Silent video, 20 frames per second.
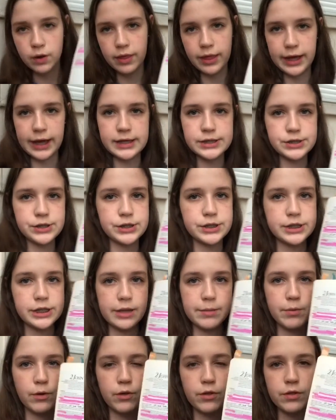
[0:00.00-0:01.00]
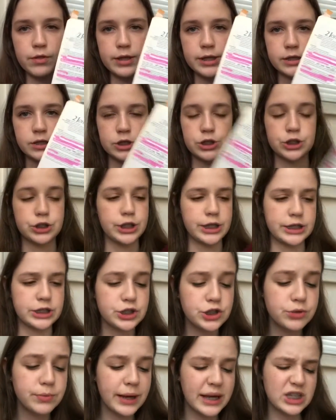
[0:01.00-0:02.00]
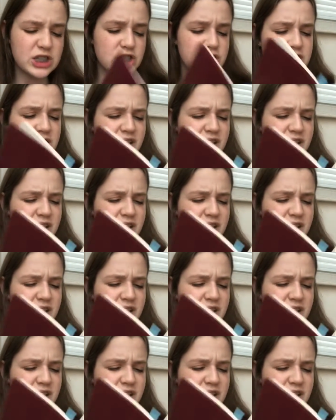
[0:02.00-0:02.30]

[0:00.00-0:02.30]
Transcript: As you can see, both of these are just 2 pages,